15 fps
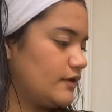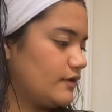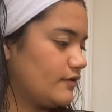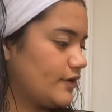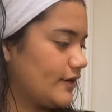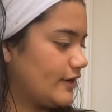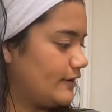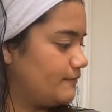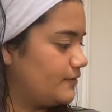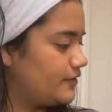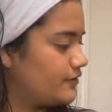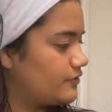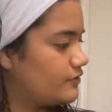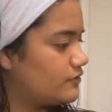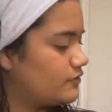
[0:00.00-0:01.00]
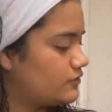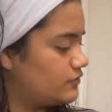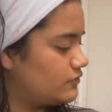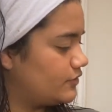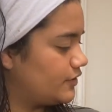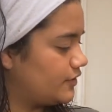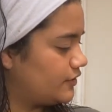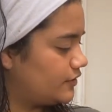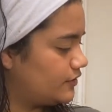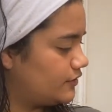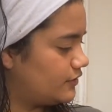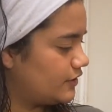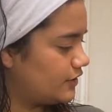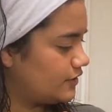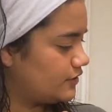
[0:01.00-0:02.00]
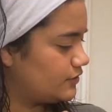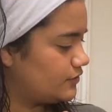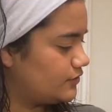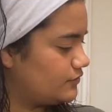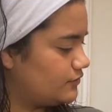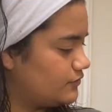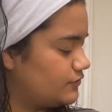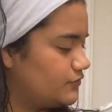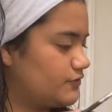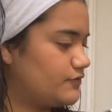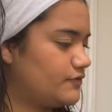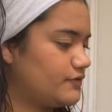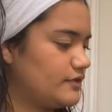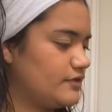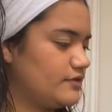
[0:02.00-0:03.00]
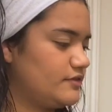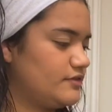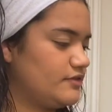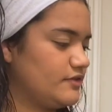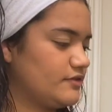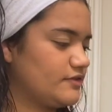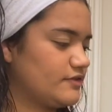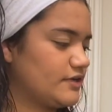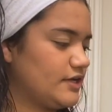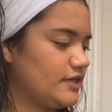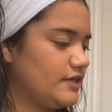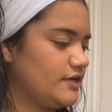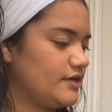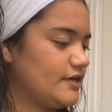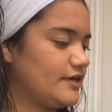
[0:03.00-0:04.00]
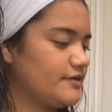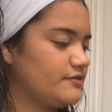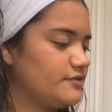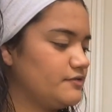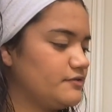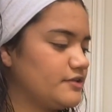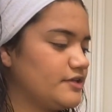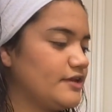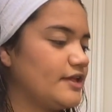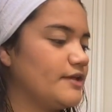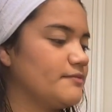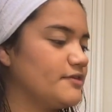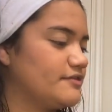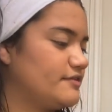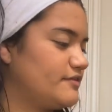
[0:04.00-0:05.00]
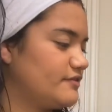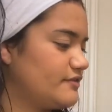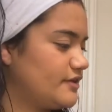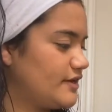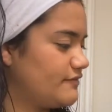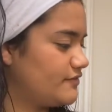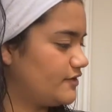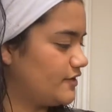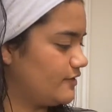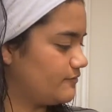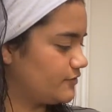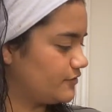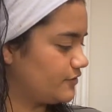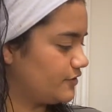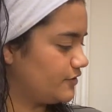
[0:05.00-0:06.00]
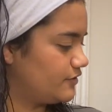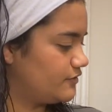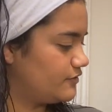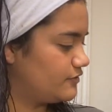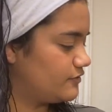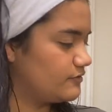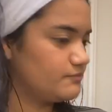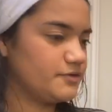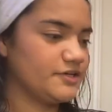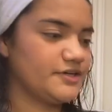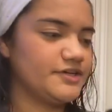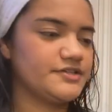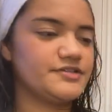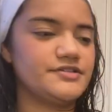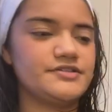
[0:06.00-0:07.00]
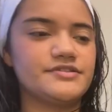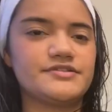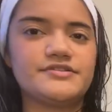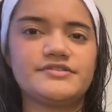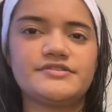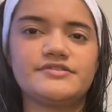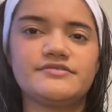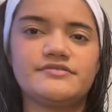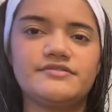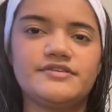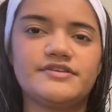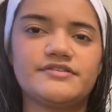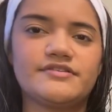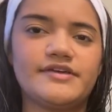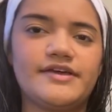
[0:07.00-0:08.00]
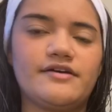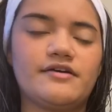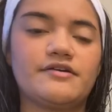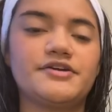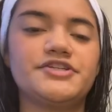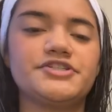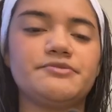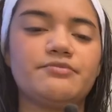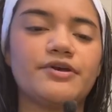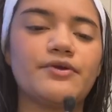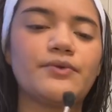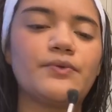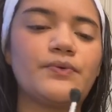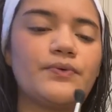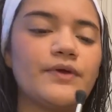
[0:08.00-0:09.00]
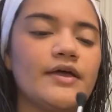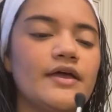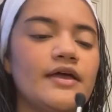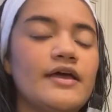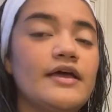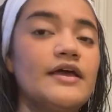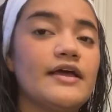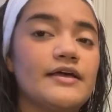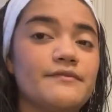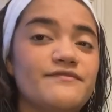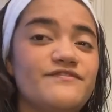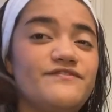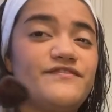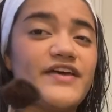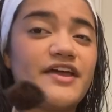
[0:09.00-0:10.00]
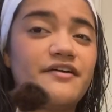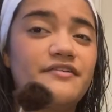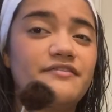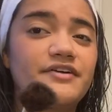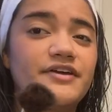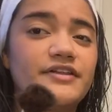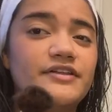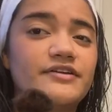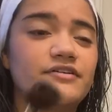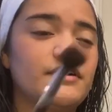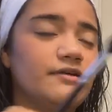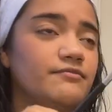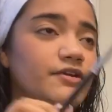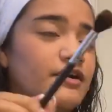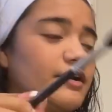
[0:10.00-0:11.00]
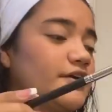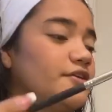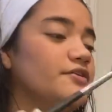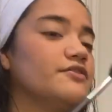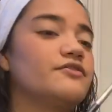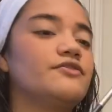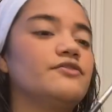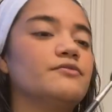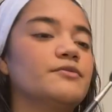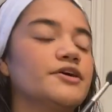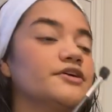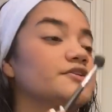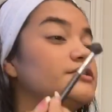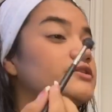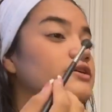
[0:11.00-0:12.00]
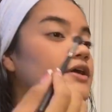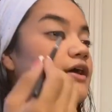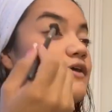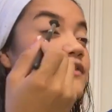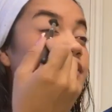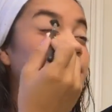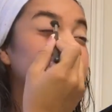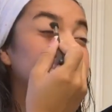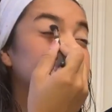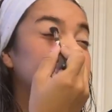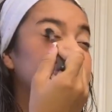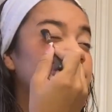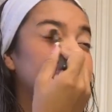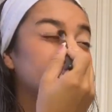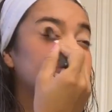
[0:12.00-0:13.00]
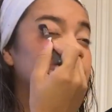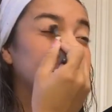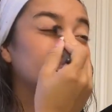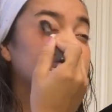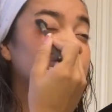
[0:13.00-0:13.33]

okay, I'm gonna go in and use this color. I don't know what the name is. It doesn't have the names on it, but it's just this like orangey brown very, very little. I'm not gonna use too much. And then I'm just gonna put this